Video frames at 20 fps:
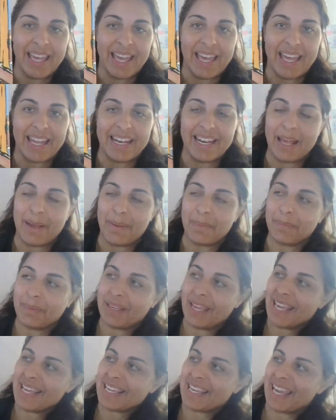And
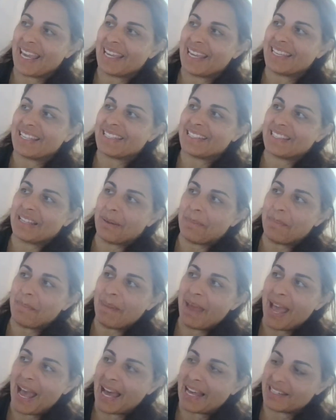MKK is a
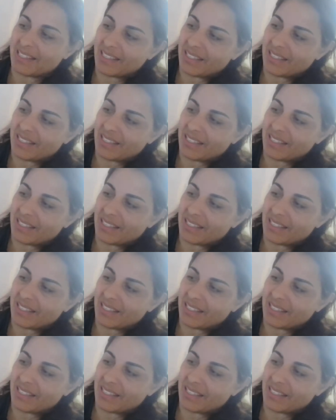mat.